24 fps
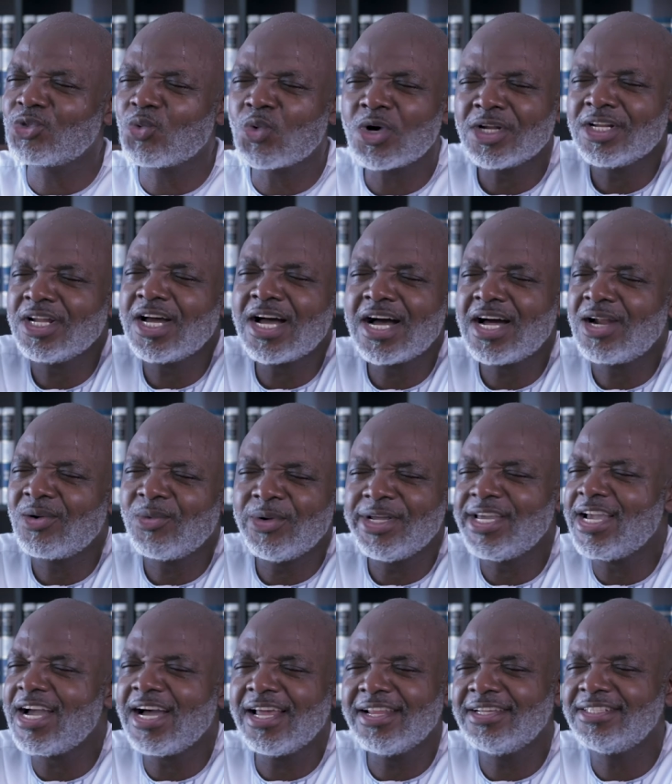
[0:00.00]
what our
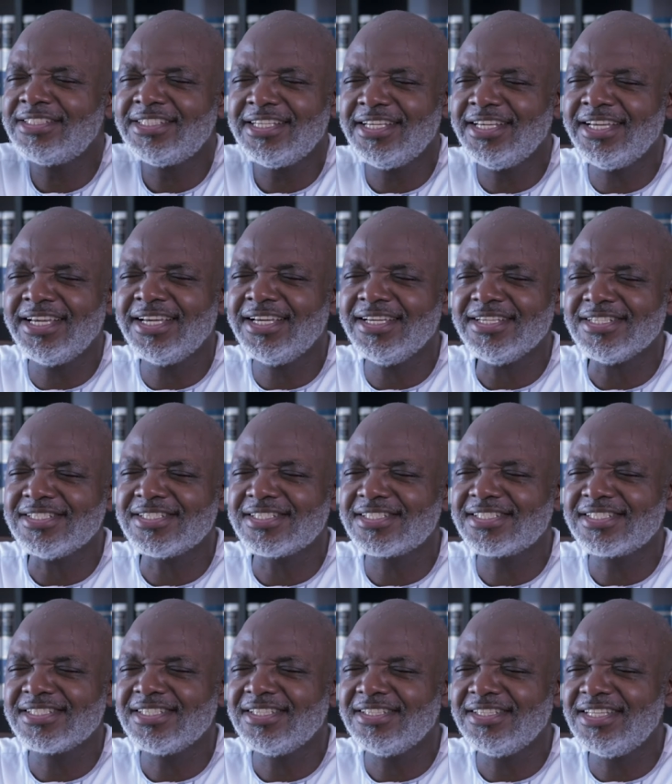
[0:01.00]
reality
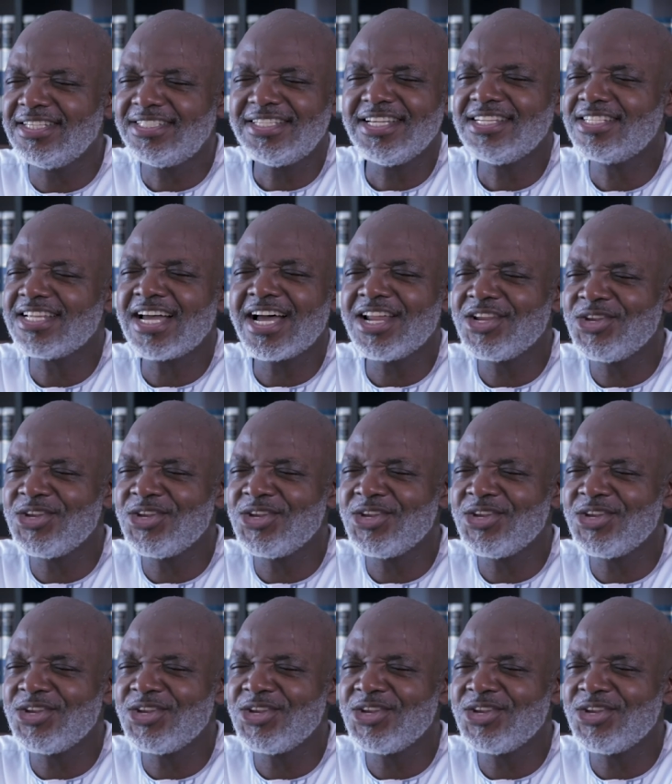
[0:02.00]
is. This is our